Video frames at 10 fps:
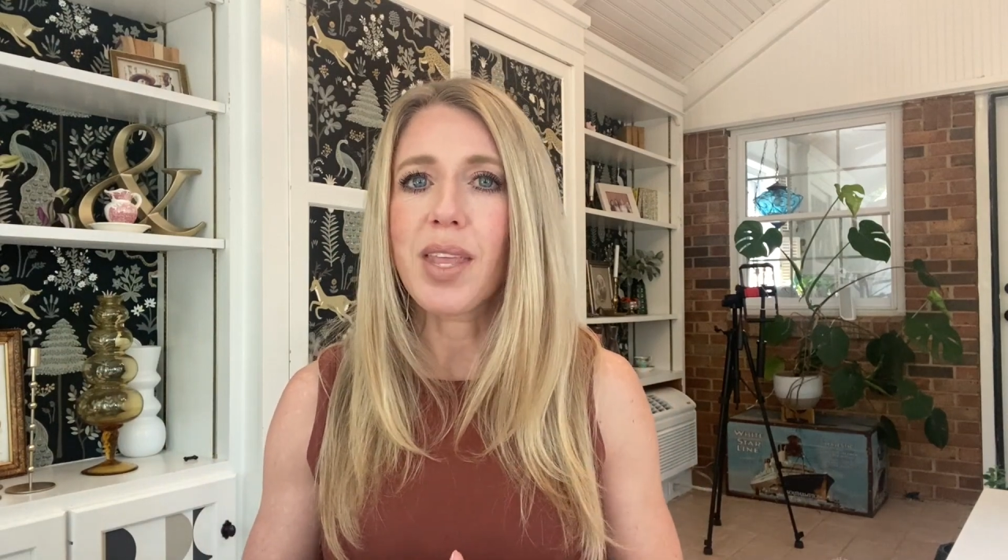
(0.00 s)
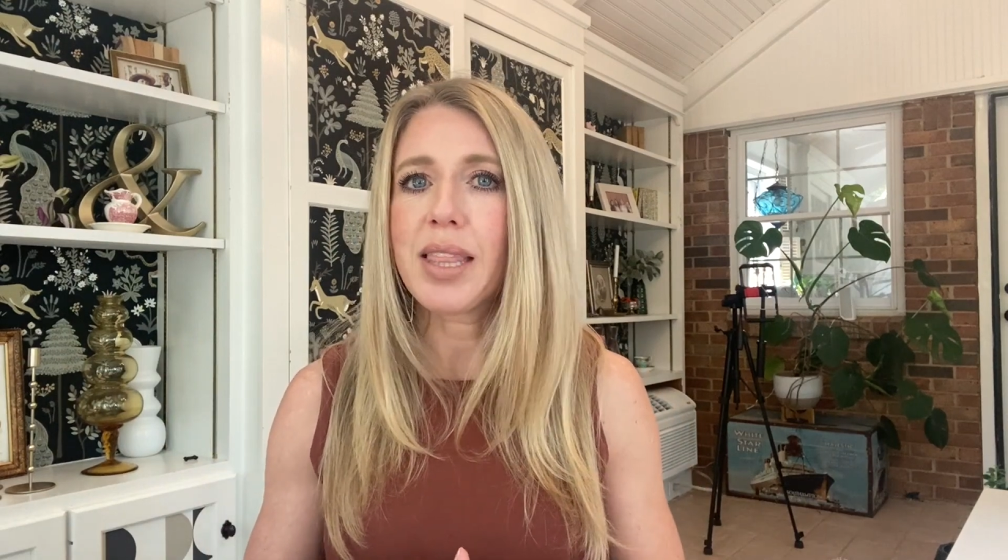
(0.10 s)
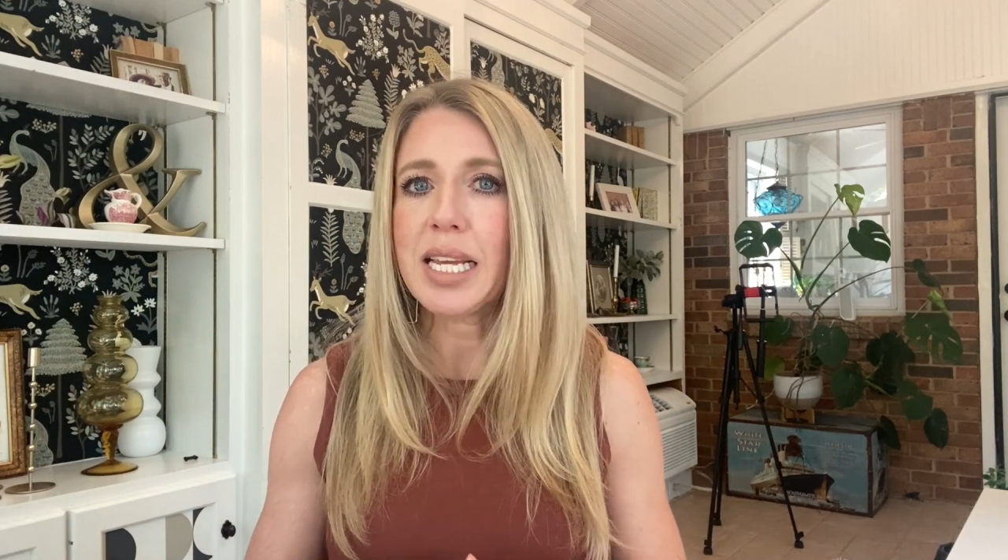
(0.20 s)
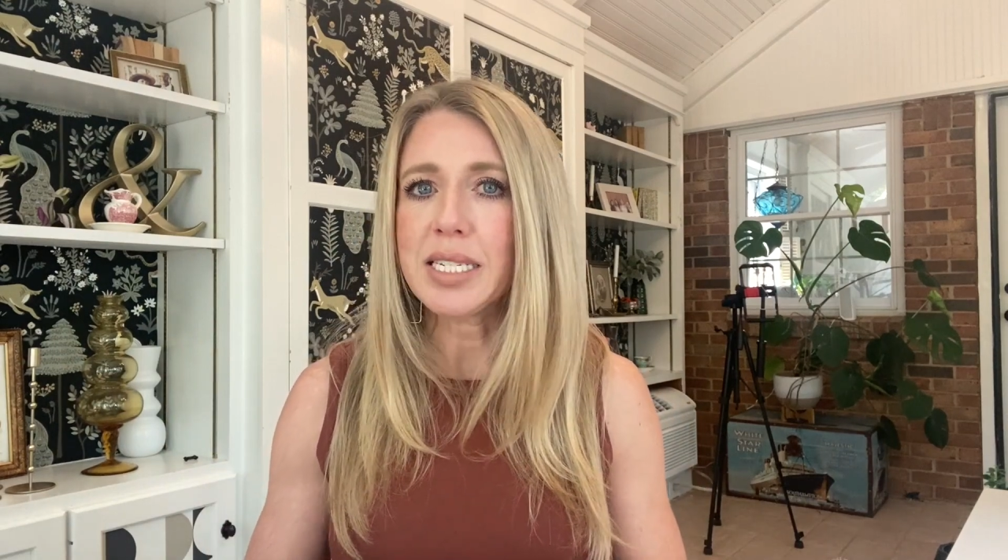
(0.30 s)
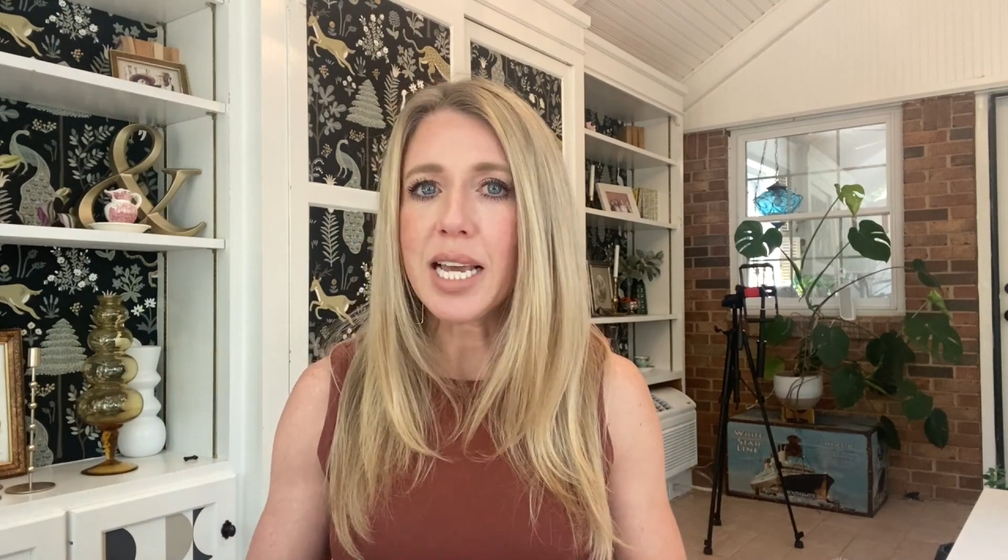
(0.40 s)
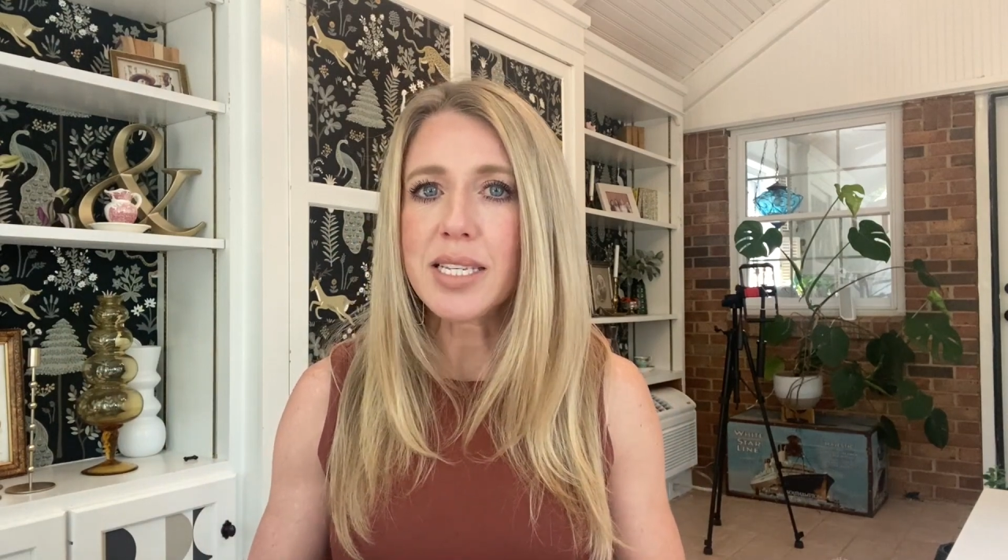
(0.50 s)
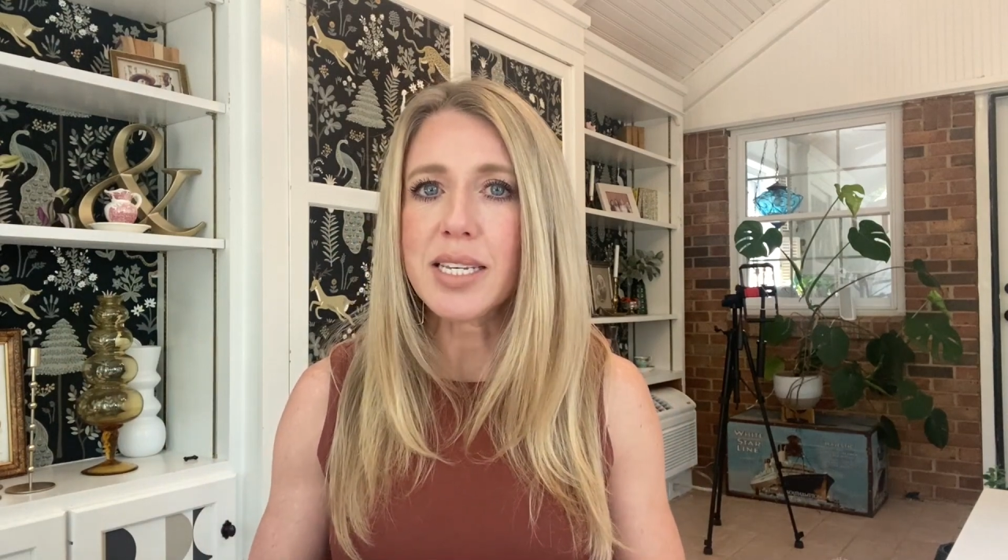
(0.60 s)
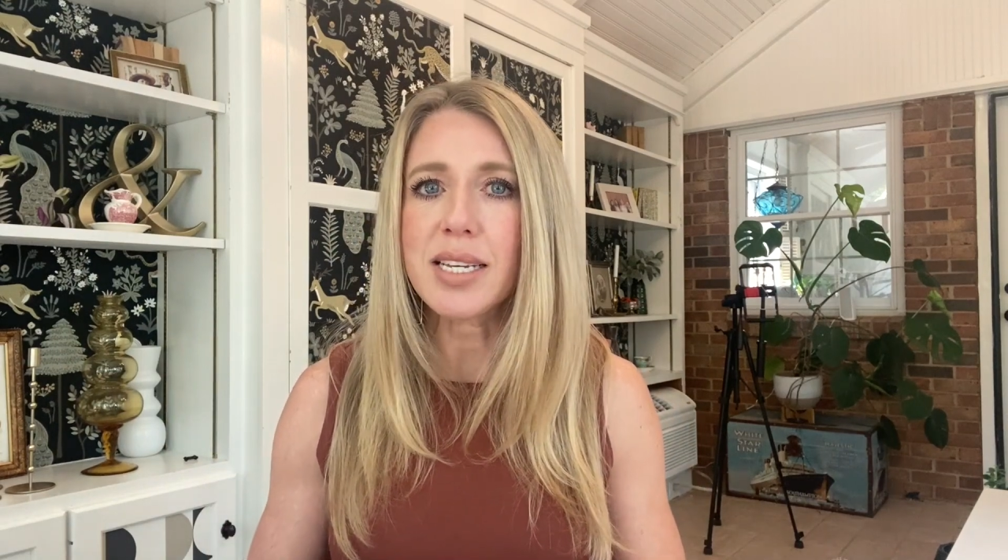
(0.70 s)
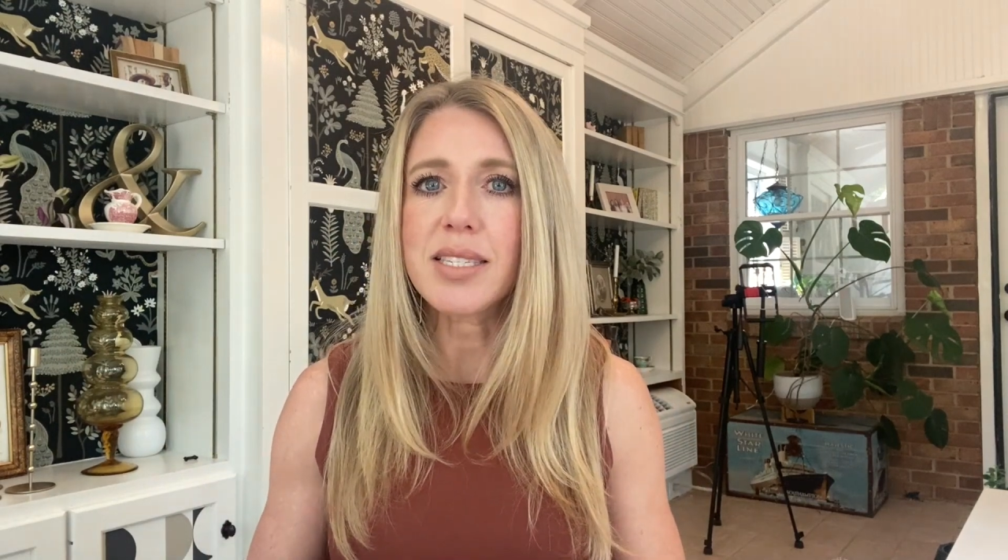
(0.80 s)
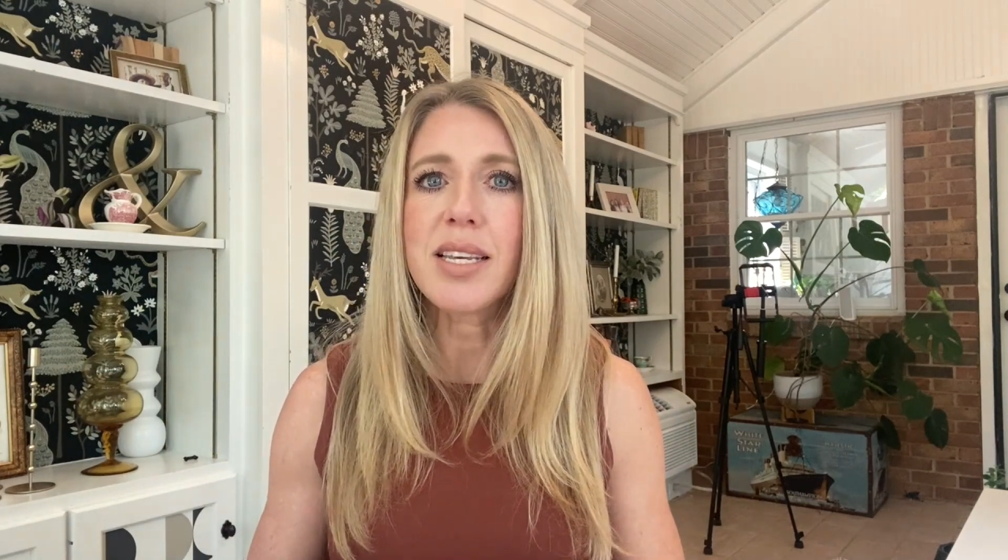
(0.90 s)
than
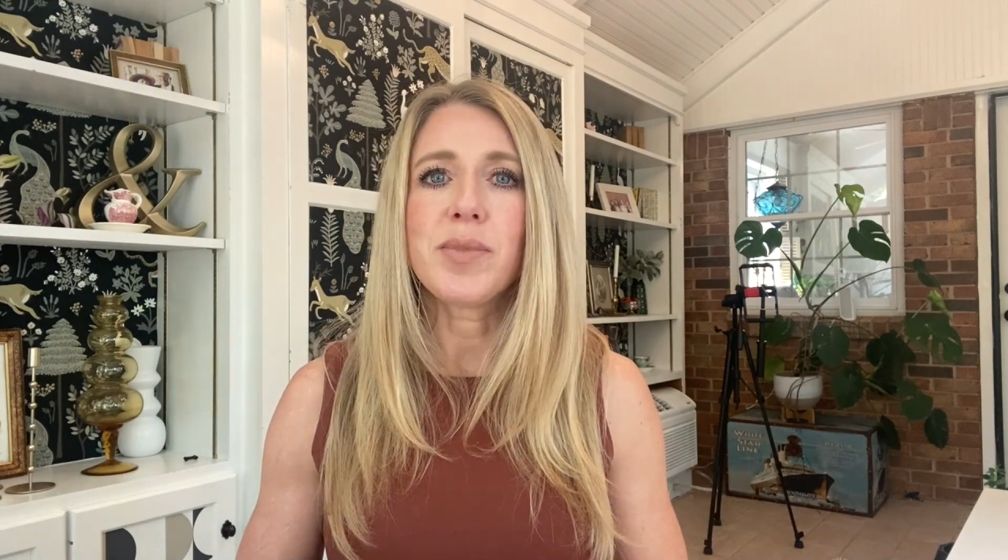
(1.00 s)
Texas